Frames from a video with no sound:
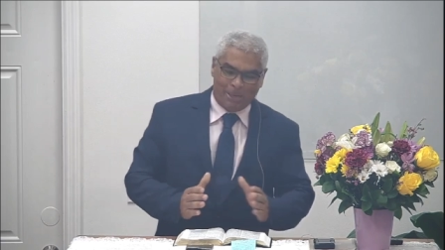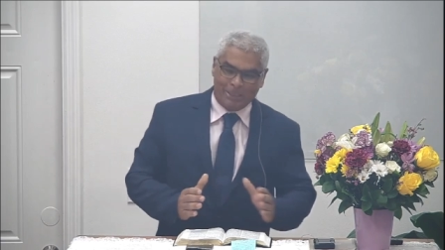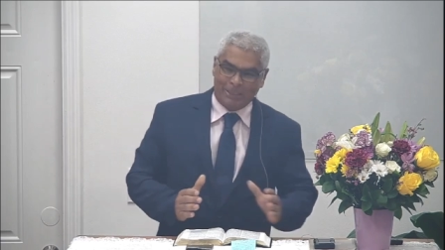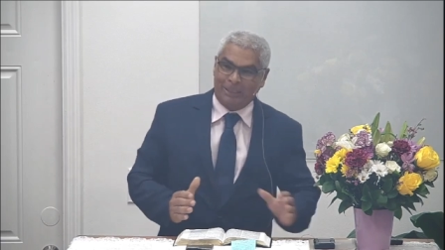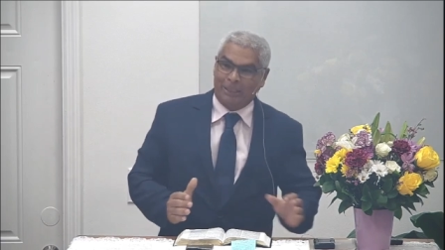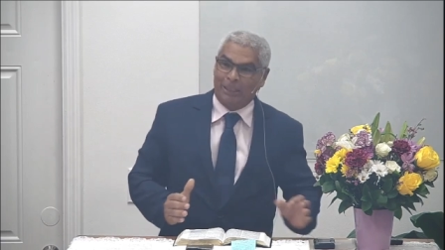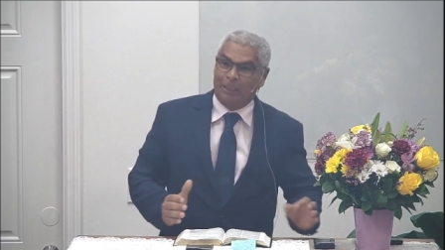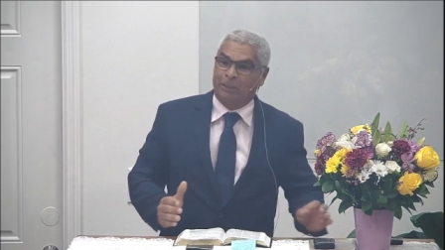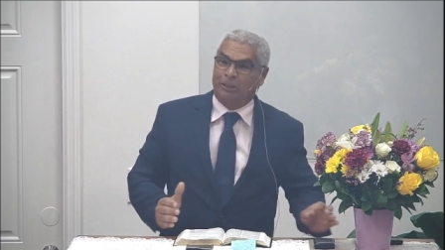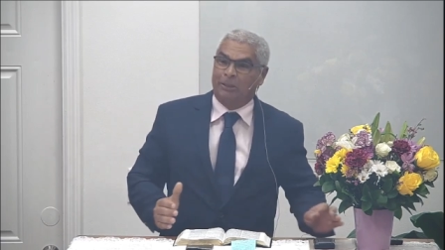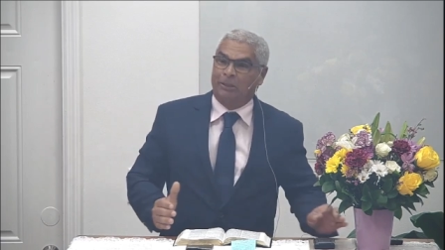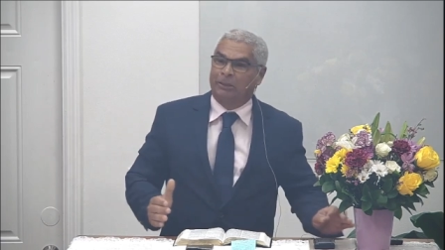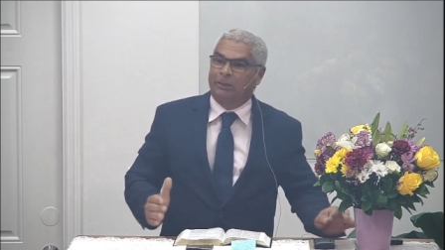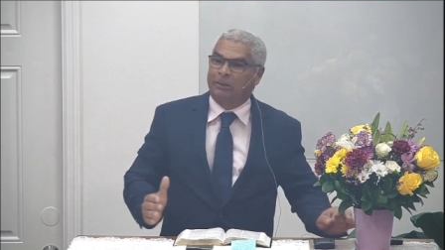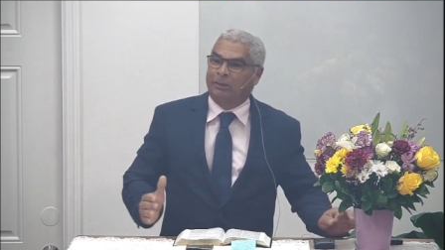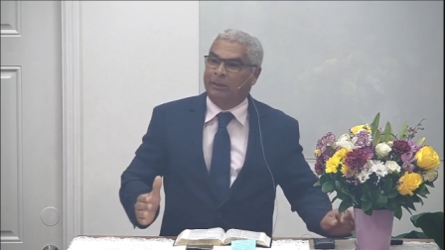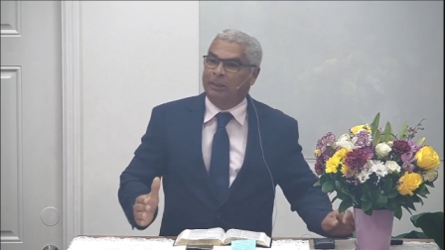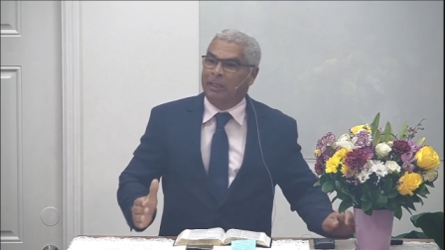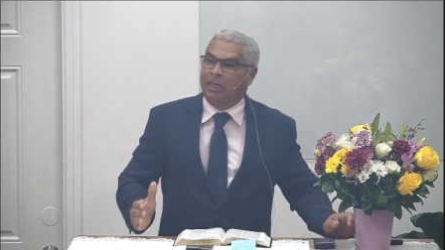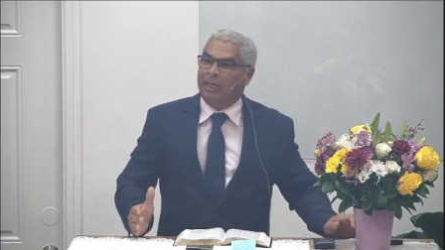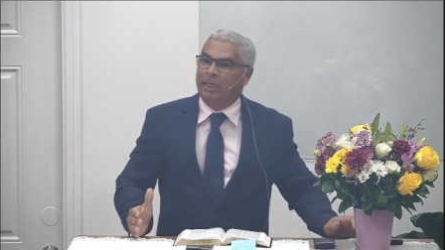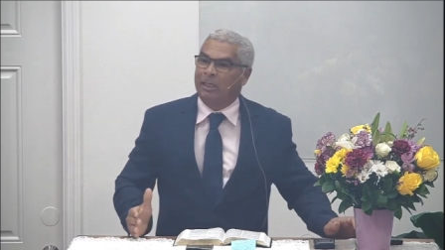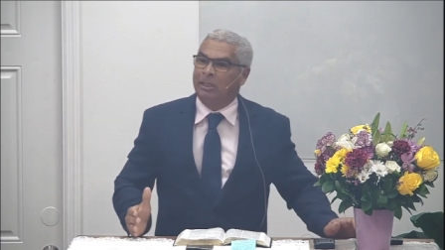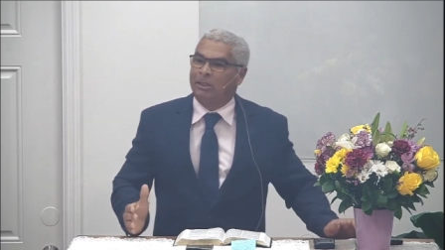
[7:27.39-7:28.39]
she not
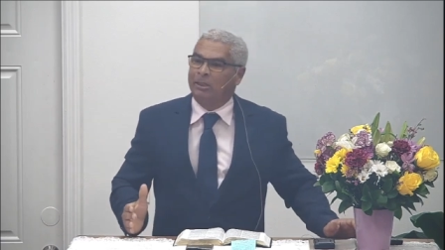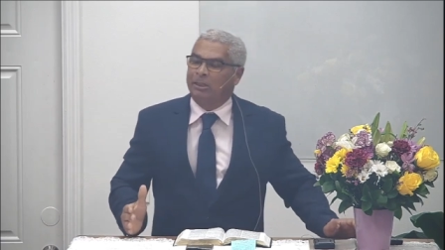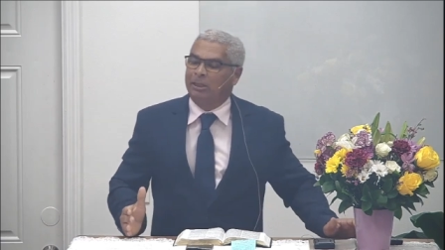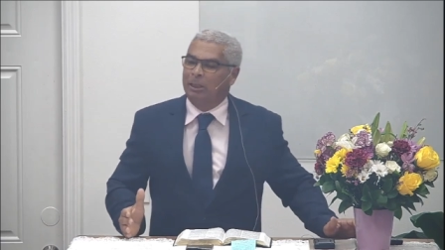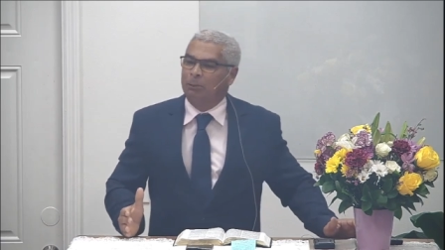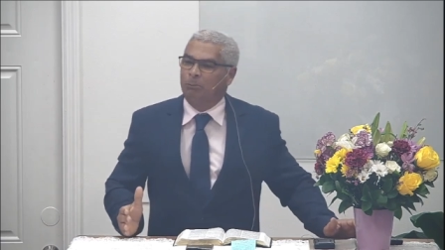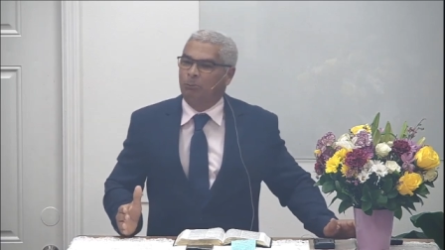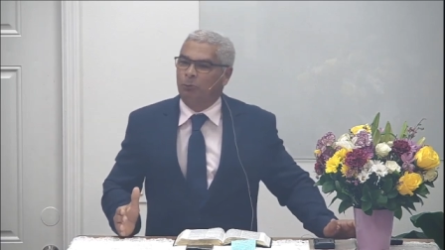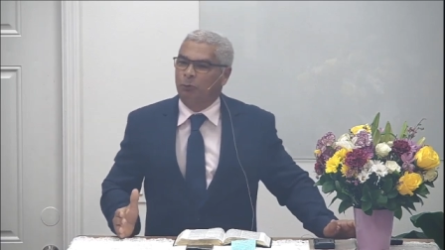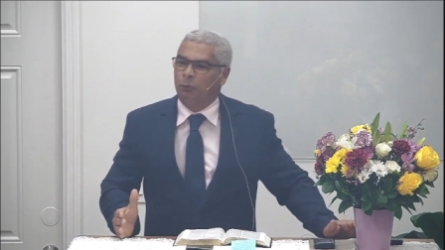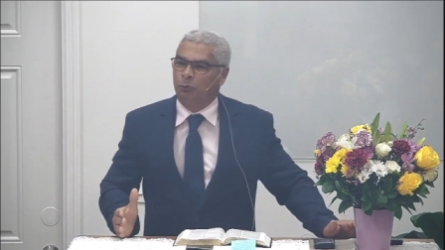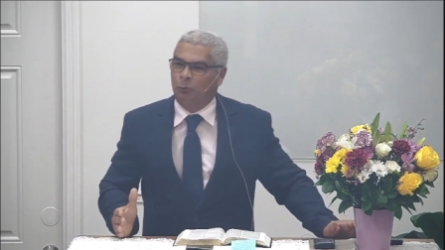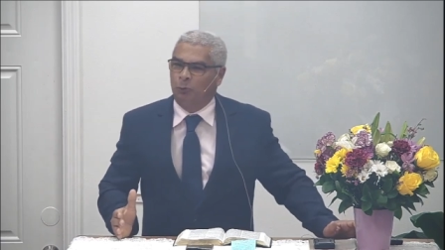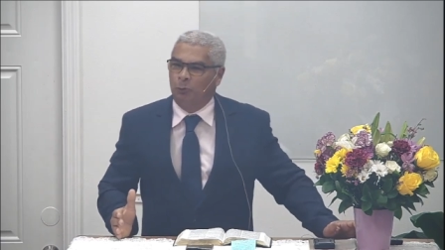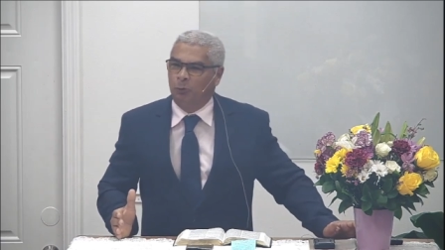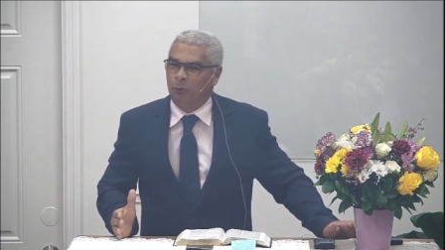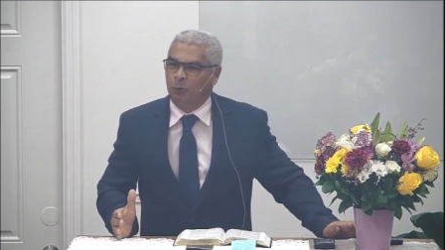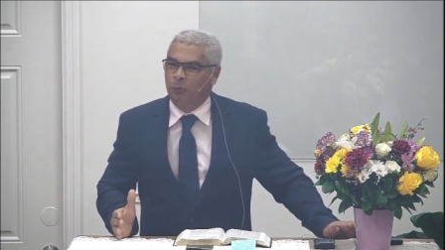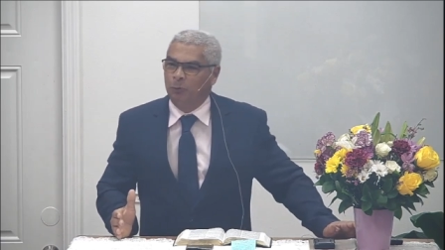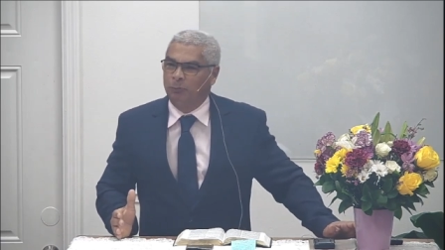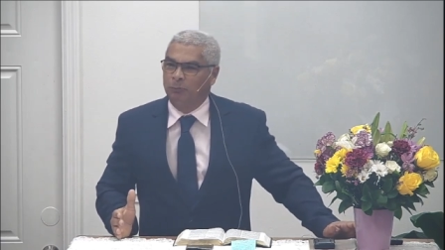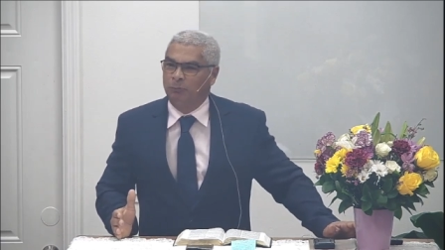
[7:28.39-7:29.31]
only preached, but